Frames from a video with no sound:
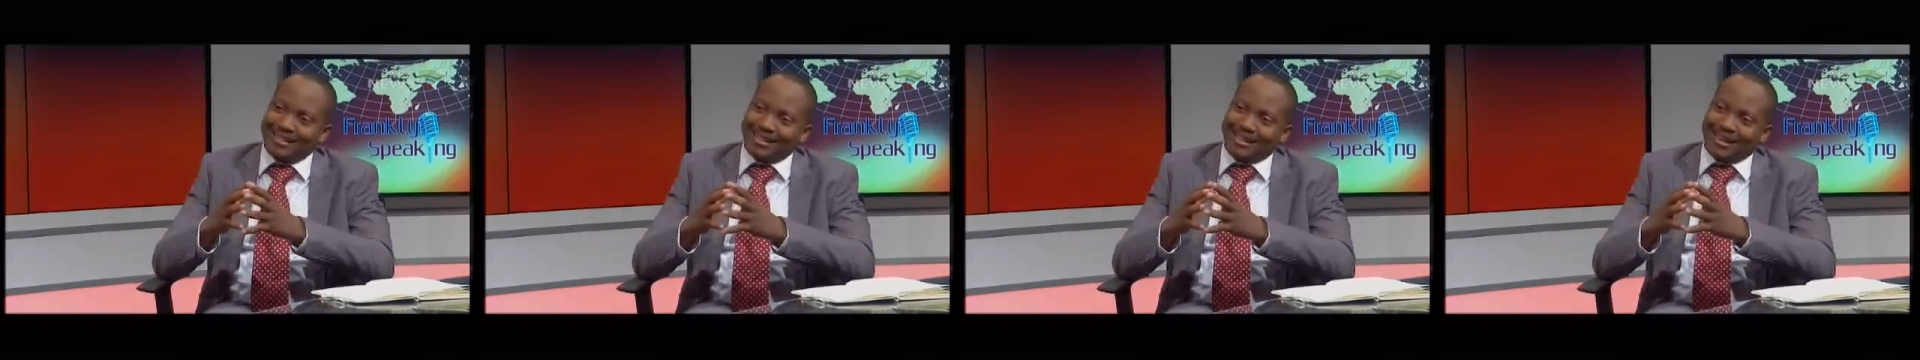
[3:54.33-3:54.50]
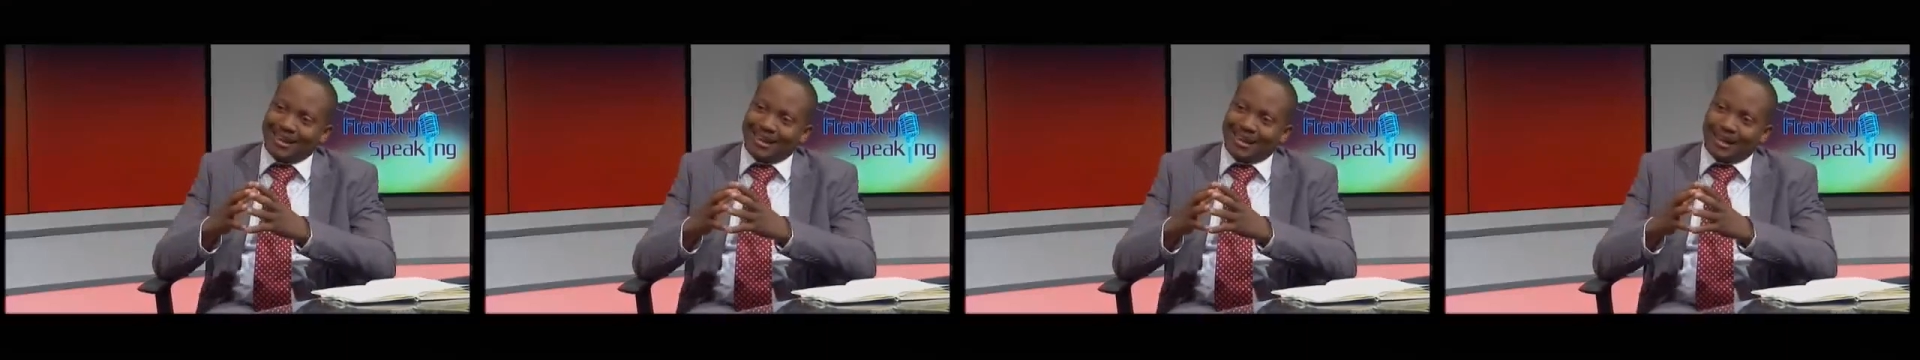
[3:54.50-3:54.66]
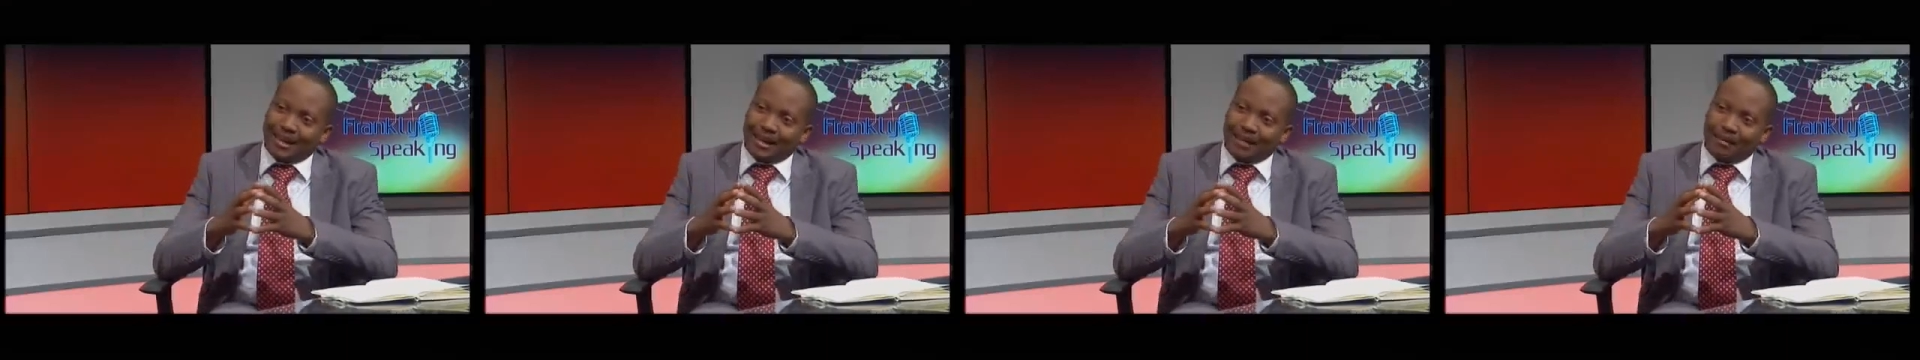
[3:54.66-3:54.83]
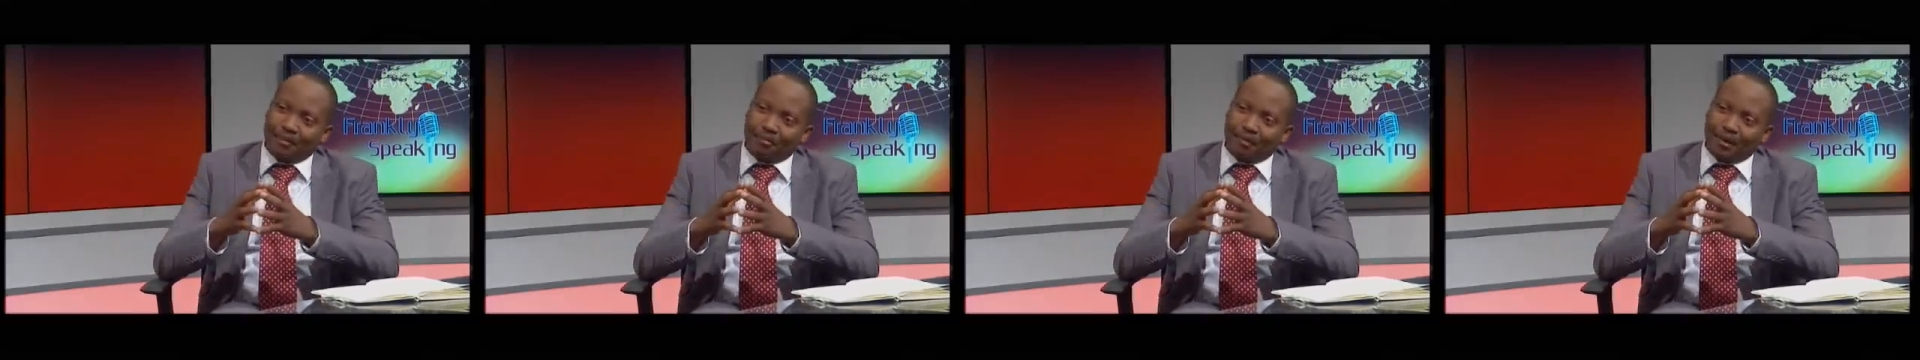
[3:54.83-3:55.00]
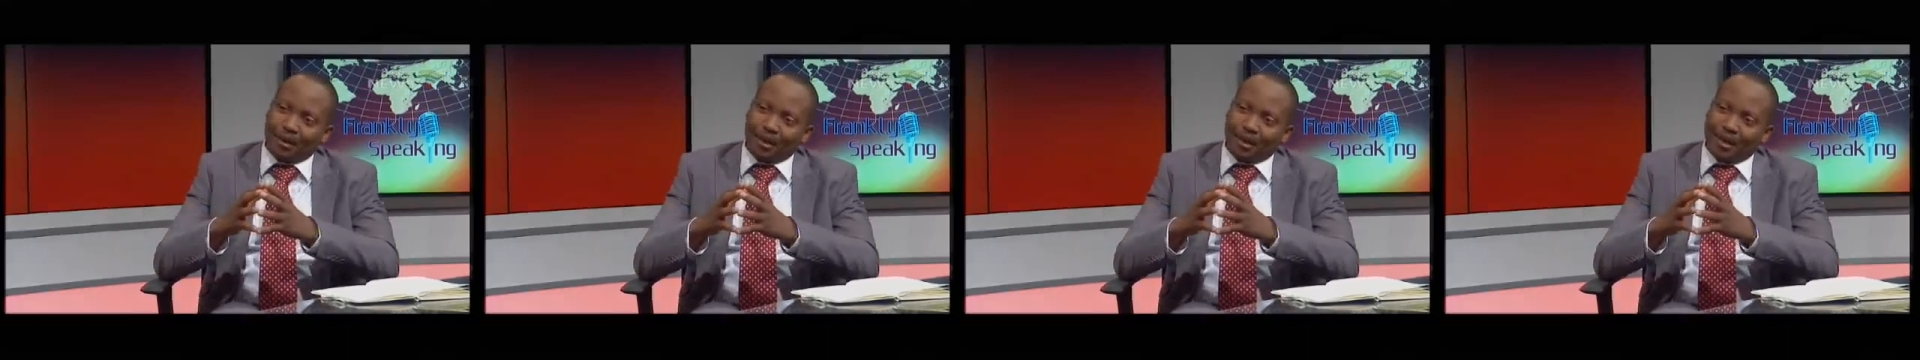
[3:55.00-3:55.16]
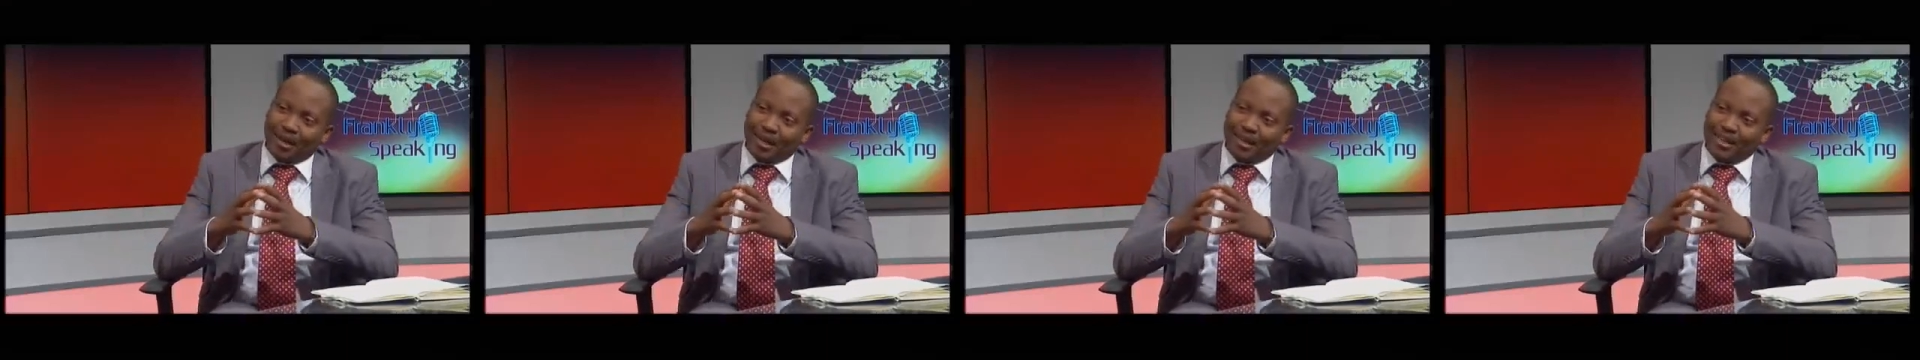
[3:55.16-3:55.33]

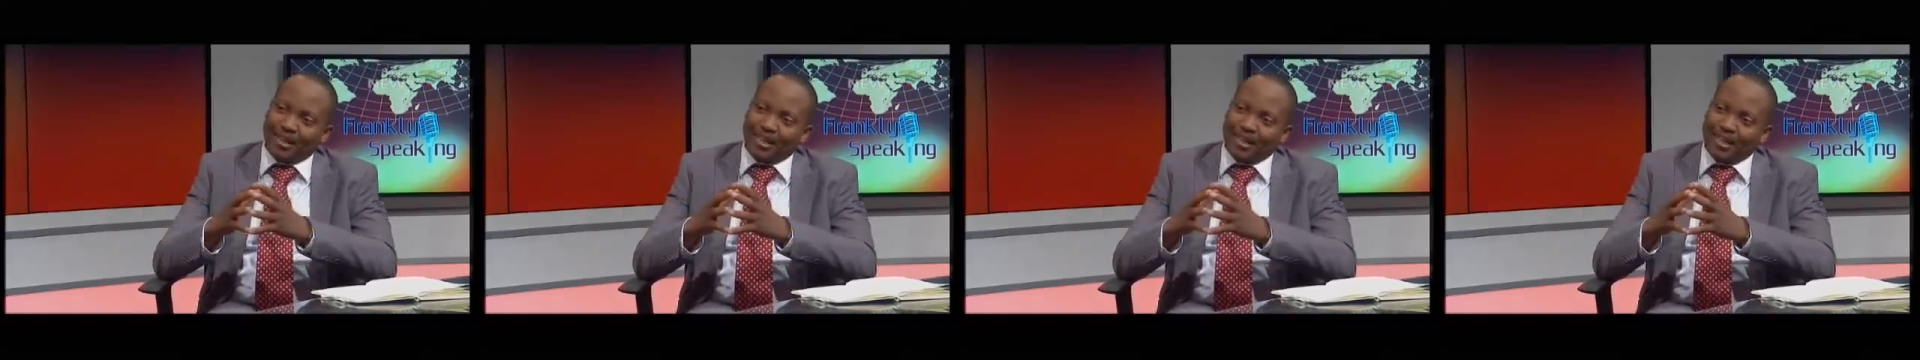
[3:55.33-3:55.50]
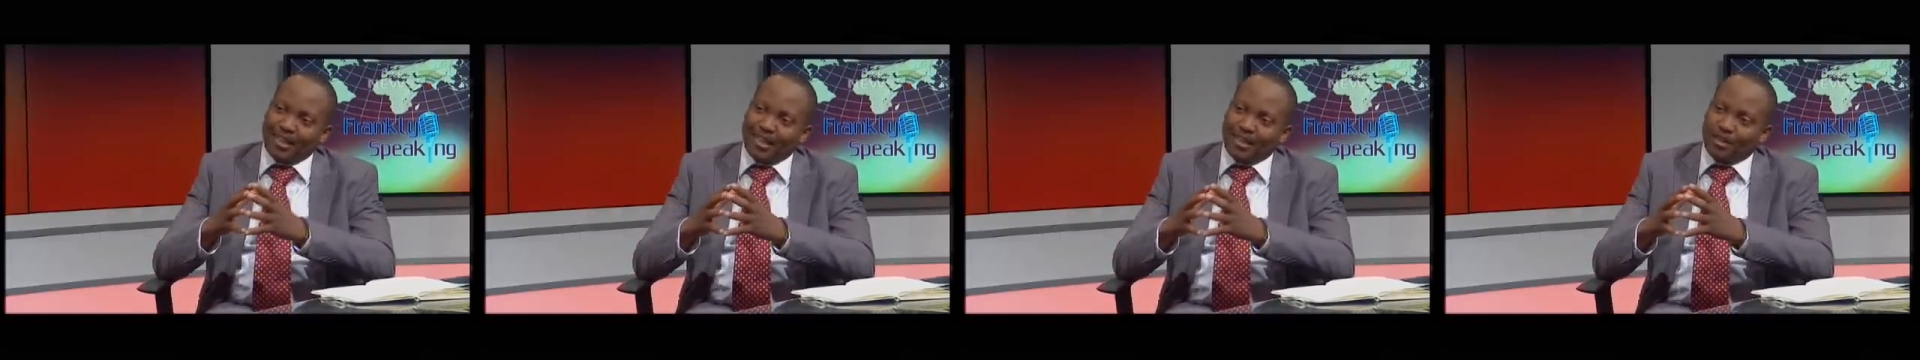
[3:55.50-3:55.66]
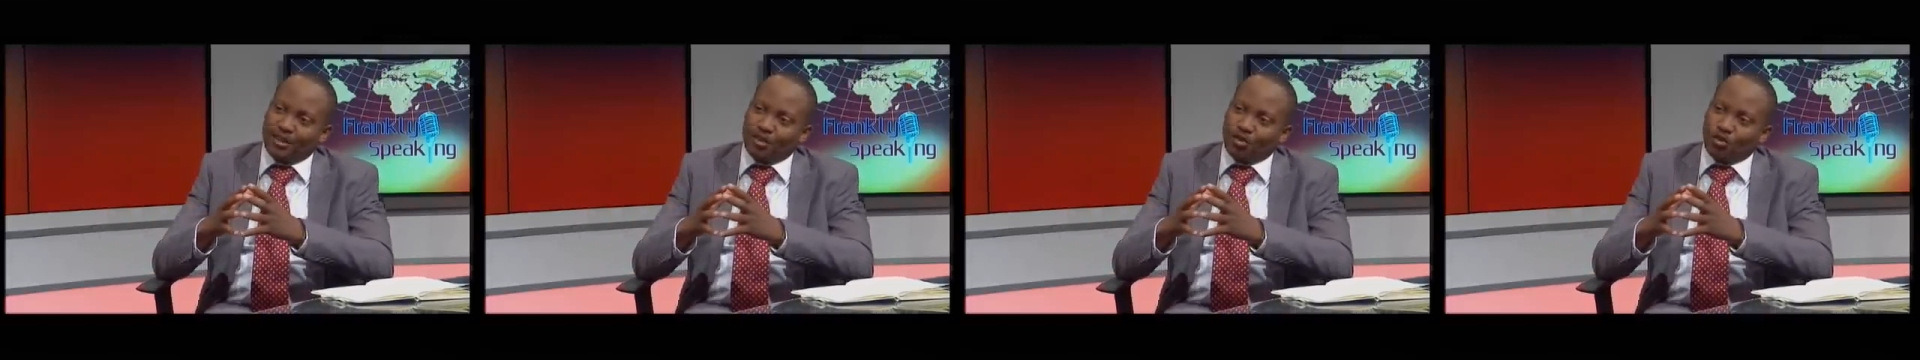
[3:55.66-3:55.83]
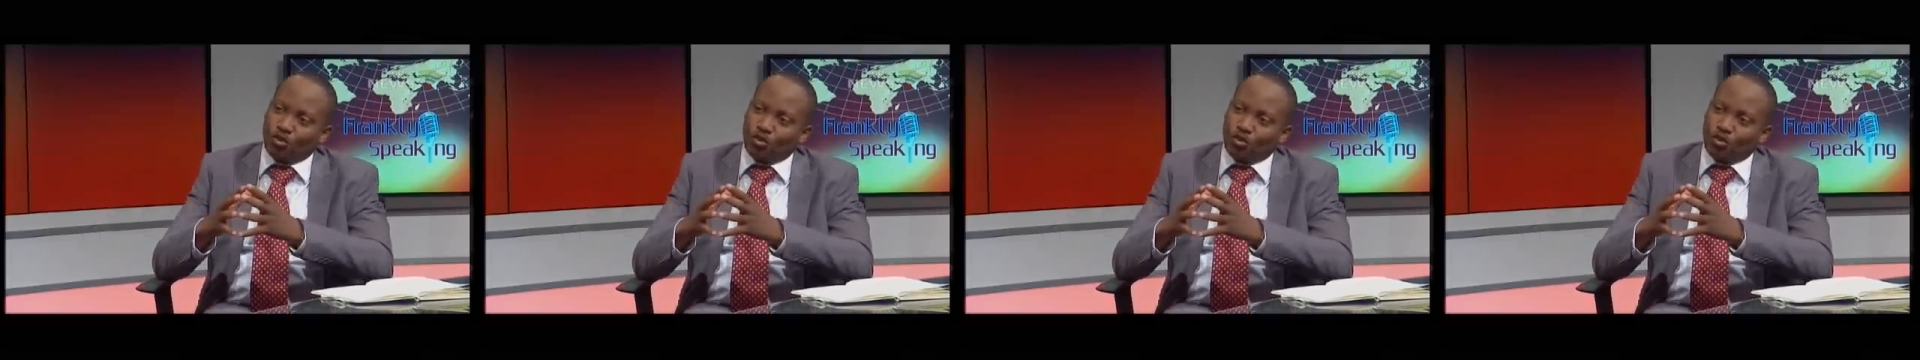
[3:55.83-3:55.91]
a need